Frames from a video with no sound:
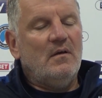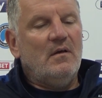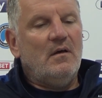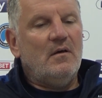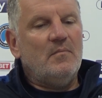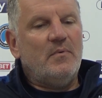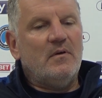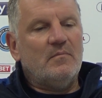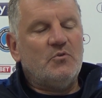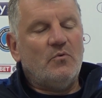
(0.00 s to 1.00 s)

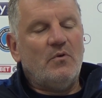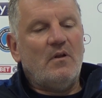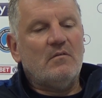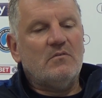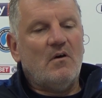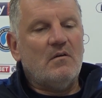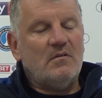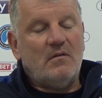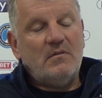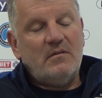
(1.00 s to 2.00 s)
But I'm sure in our time,
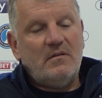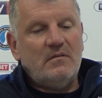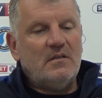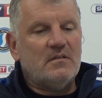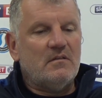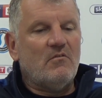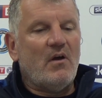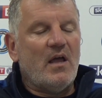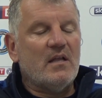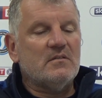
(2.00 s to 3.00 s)
you know, he's in the
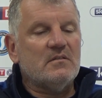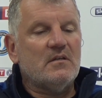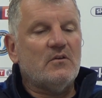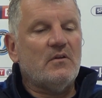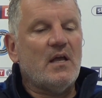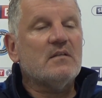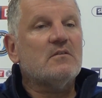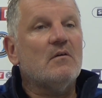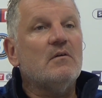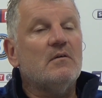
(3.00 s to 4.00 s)
right hands, he's in good hands,
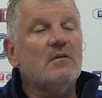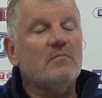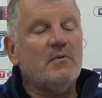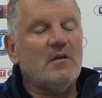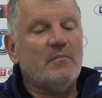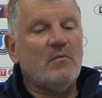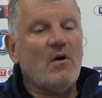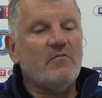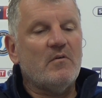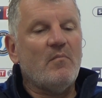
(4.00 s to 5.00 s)
so it'll be
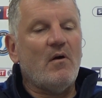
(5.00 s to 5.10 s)
well for him.